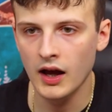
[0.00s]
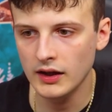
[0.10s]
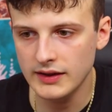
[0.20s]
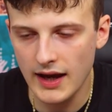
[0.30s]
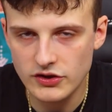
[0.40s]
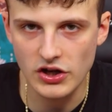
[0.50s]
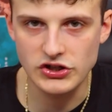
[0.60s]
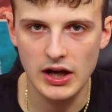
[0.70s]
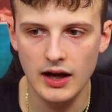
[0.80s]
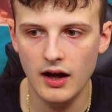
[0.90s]
Uh, yeah,
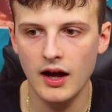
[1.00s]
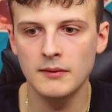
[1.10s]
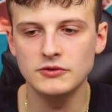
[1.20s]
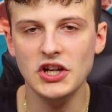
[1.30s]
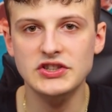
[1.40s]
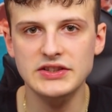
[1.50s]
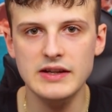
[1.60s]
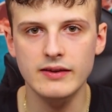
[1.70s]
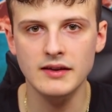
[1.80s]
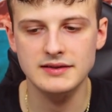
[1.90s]
Trisha. Um, just as
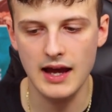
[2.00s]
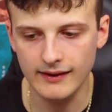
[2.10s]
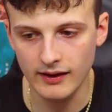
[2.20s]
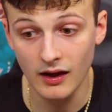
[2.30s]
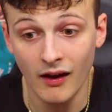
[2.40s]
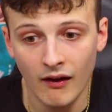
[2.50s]
Ethan said,